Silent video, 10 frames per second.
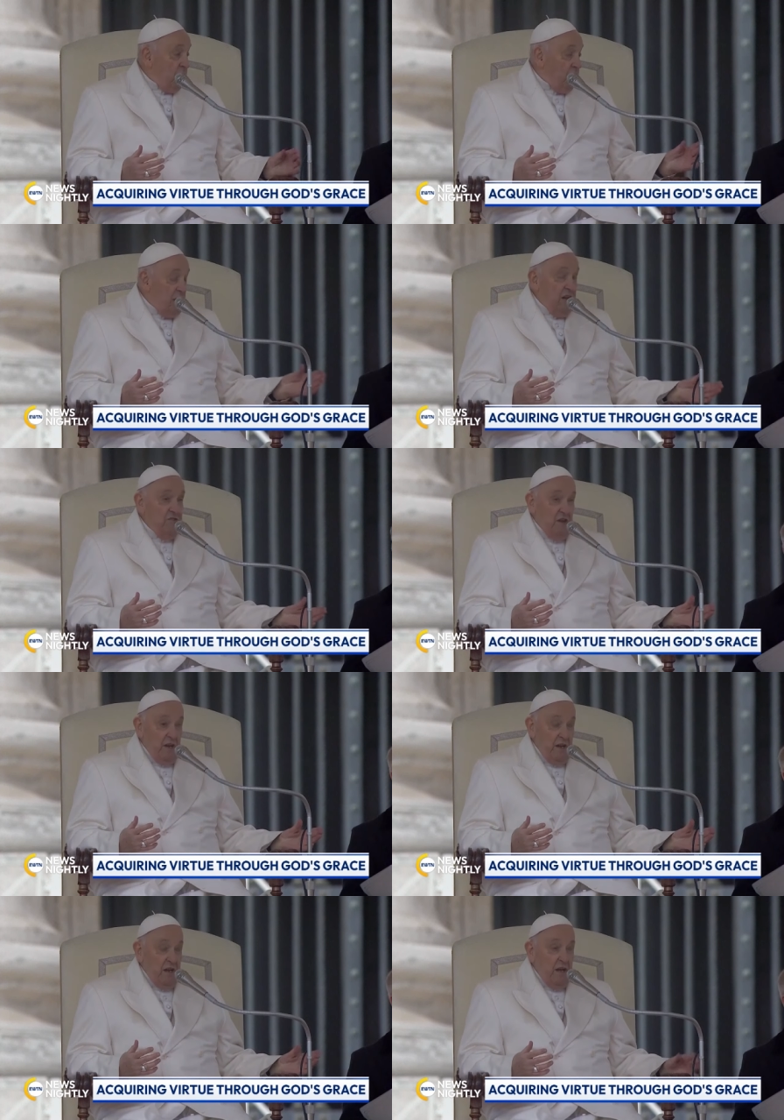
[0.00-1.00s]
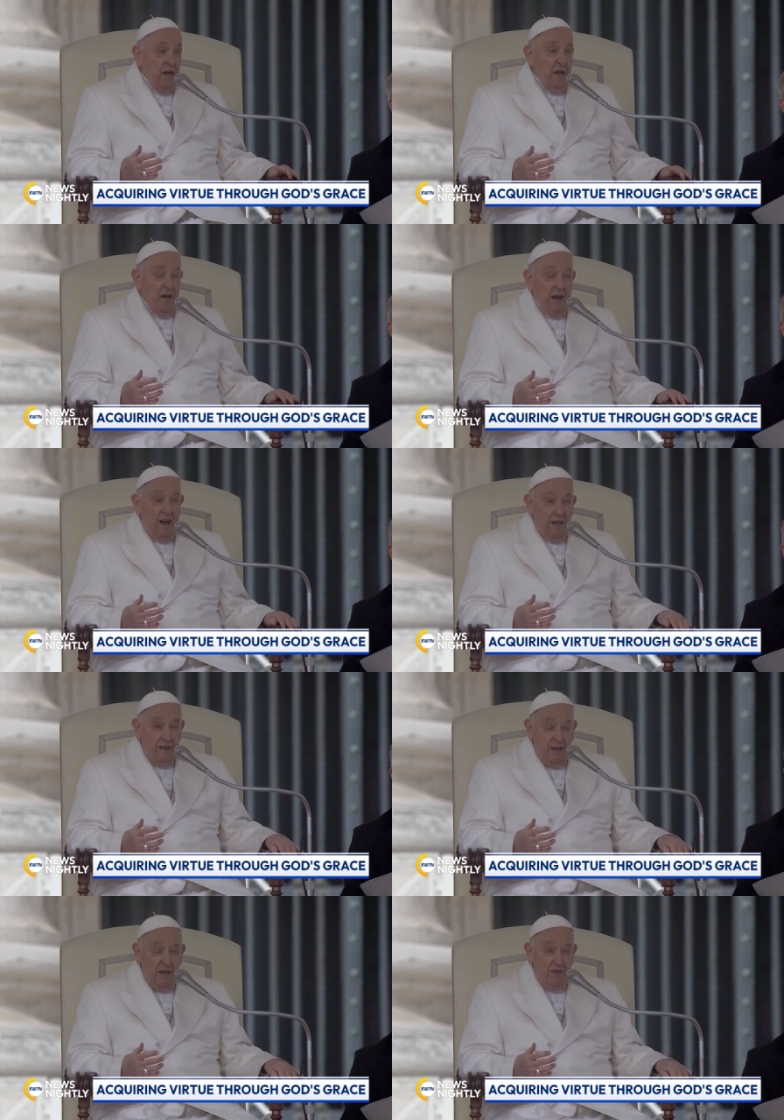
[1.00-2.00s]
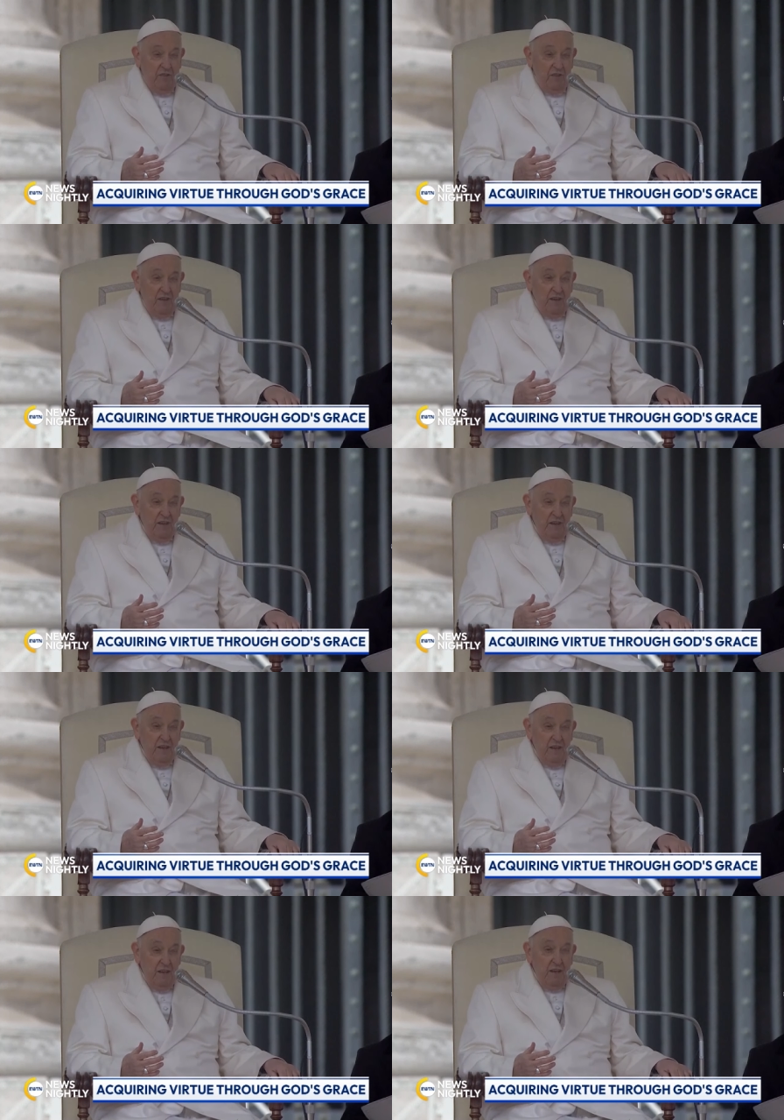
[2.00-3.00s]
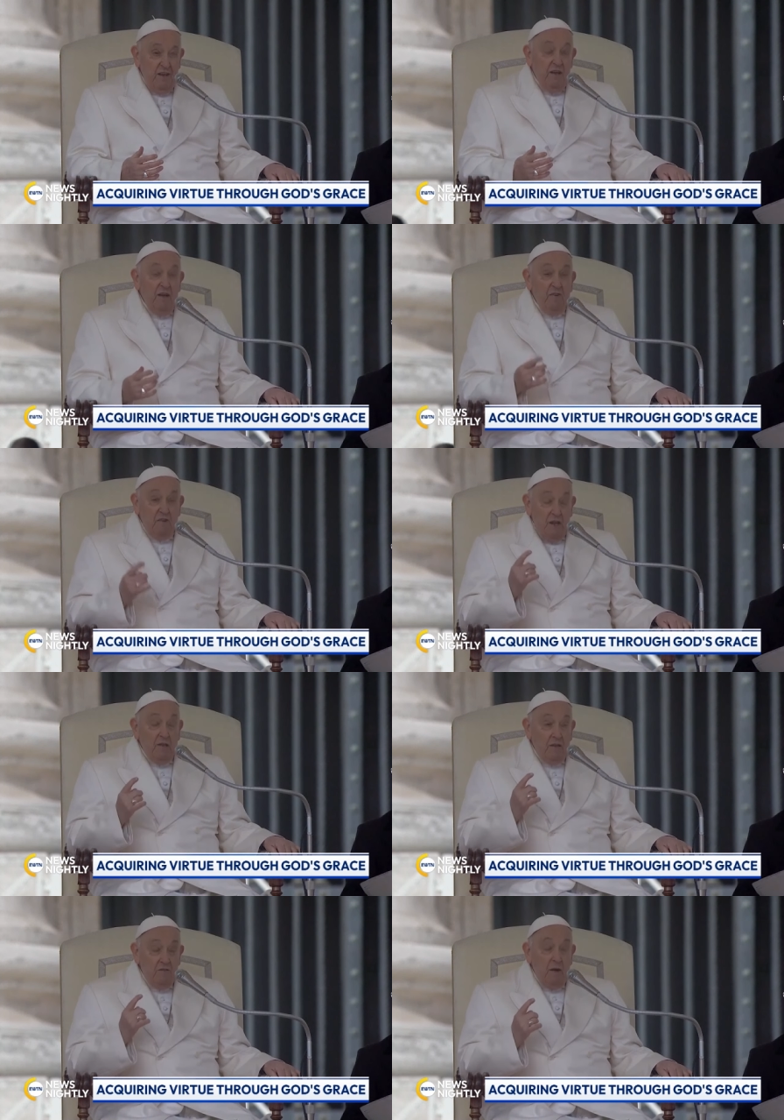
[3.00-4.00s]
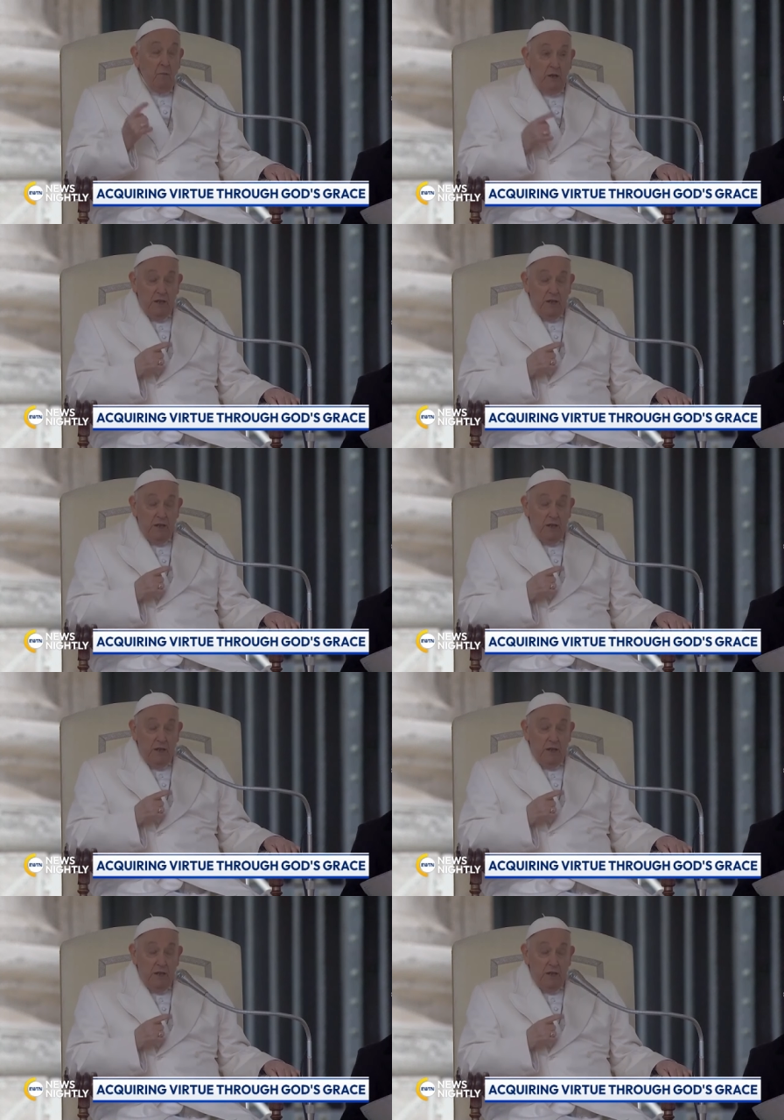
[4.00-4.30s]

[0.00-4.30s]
Father said that we should be aware of our inner desire for what is good.